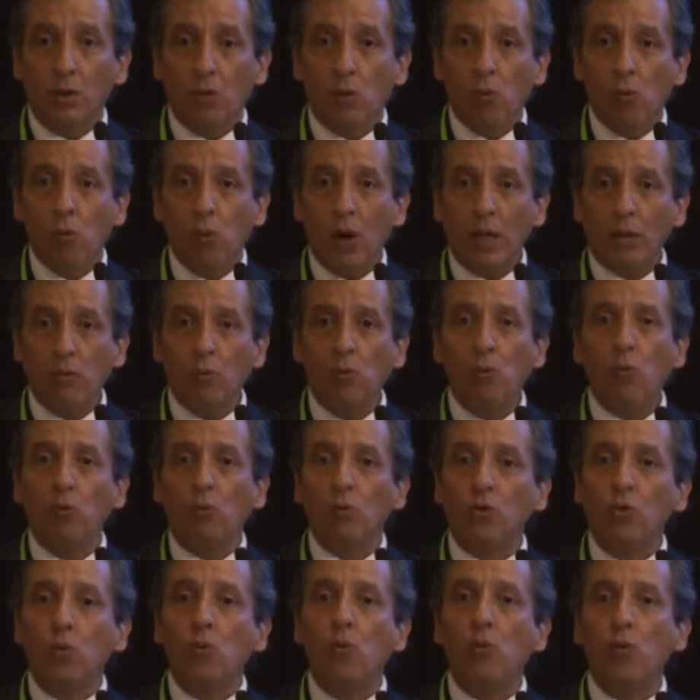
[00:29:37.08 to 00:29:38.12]
What
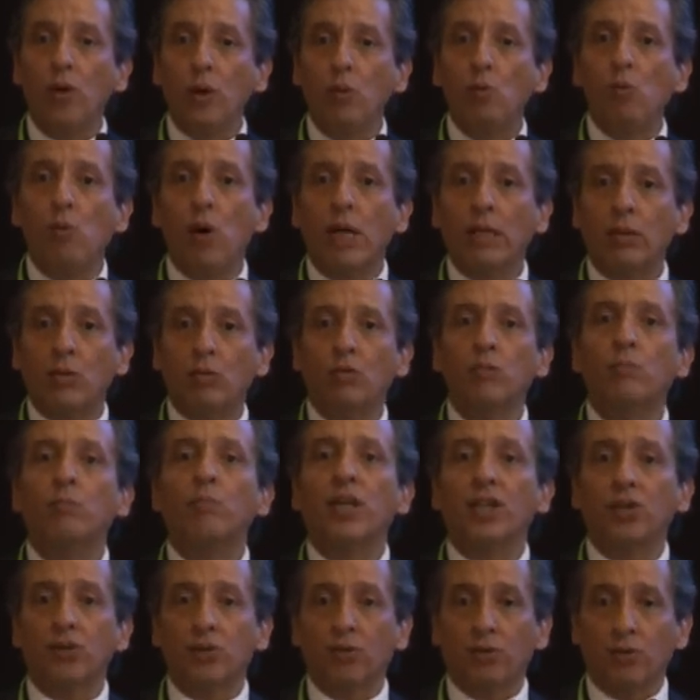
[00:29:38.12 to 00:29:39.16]
do we want to
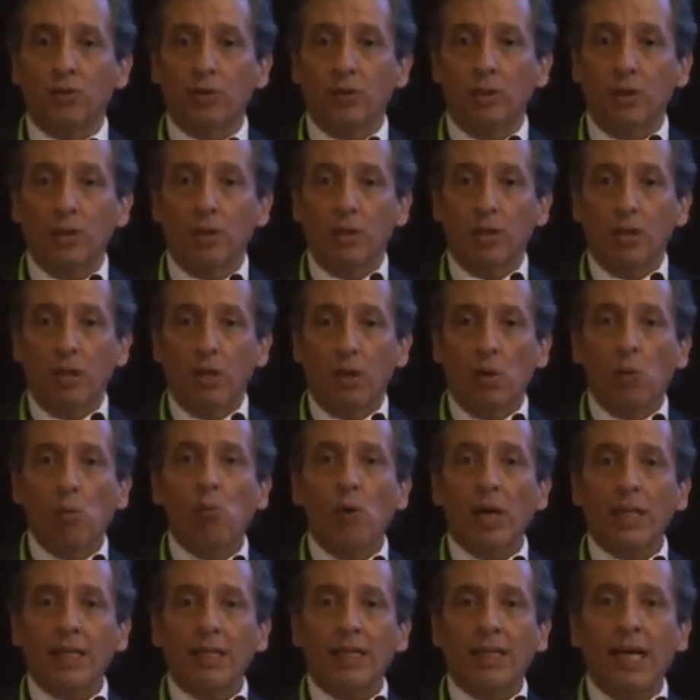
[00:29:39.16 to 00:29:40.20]
measure?
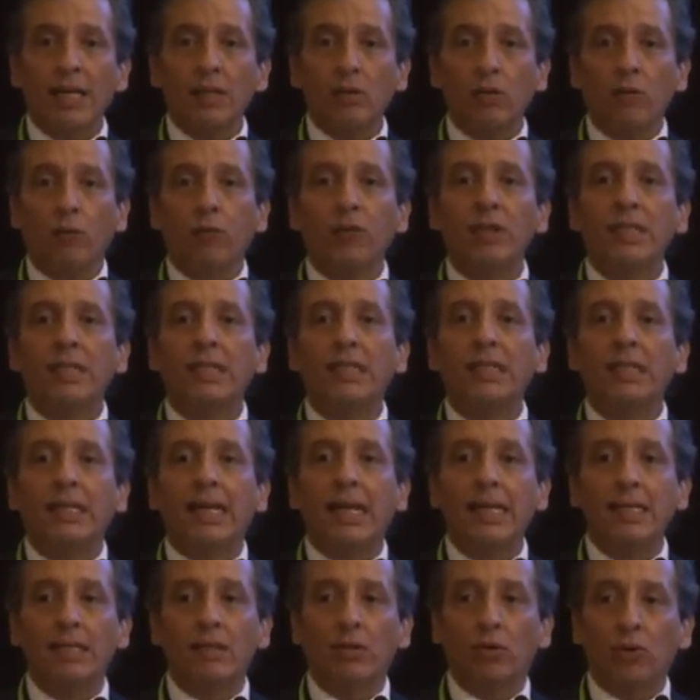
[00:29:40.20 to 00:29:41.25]
What kind of
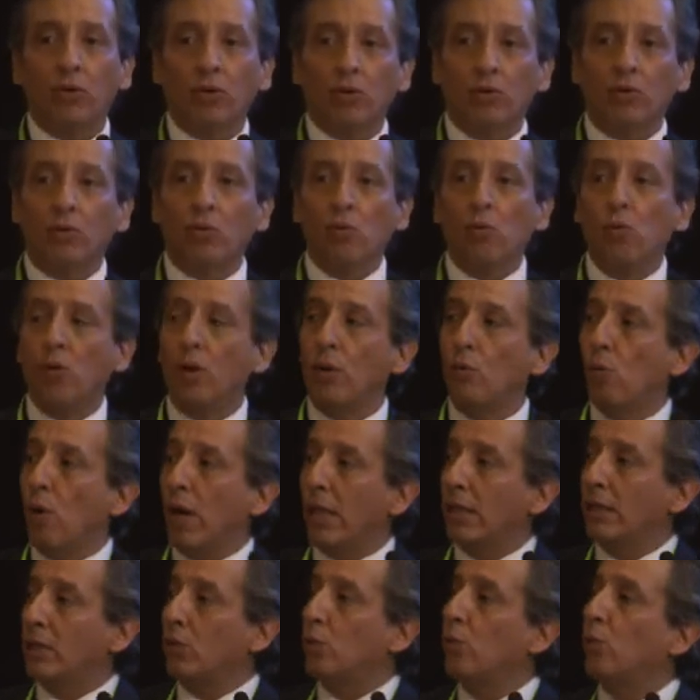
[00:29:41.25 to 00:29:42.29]
indicator do we
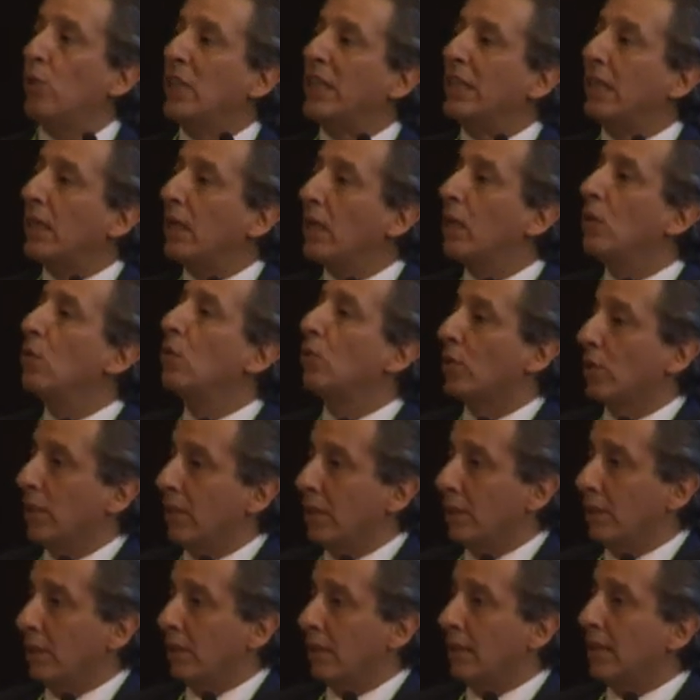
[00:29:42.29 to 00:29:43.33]
want to include
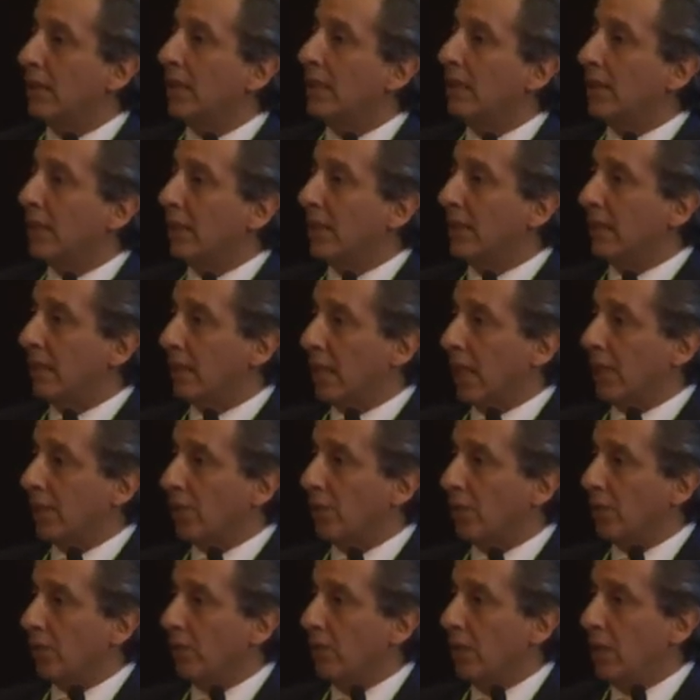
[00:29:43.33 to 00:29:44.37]
in this
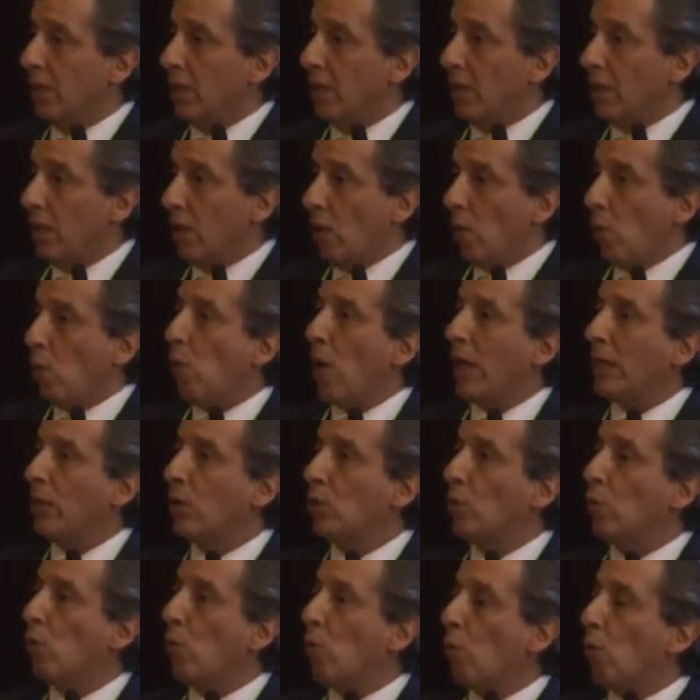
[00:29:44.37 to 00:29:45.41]
discussion?
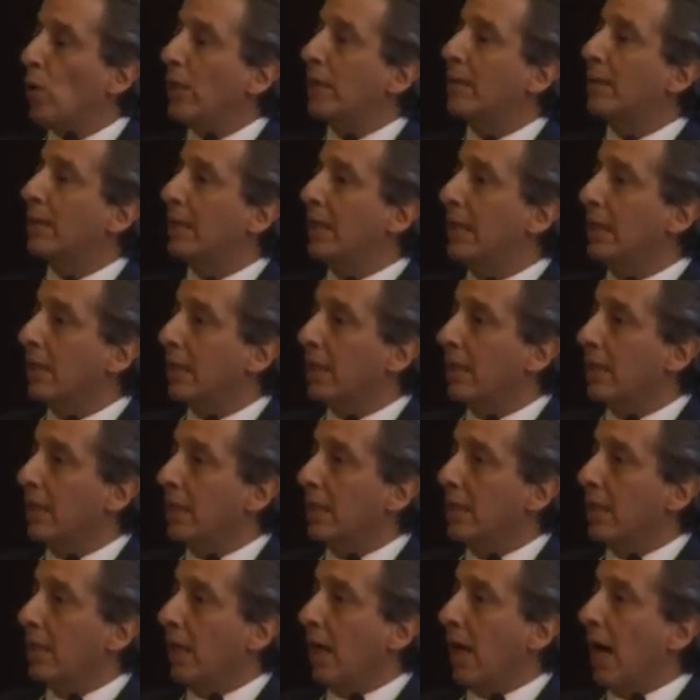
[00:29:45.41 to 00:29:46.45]
What do we think
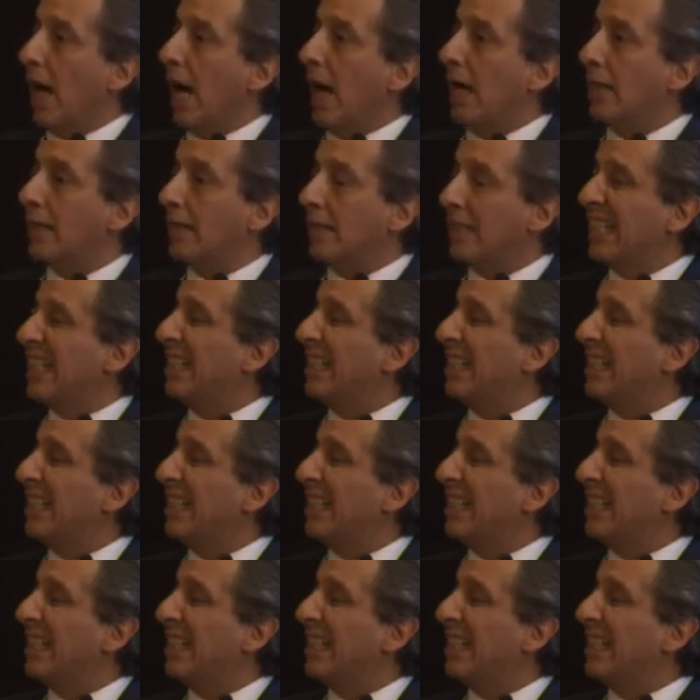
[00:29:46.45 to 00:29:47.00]
are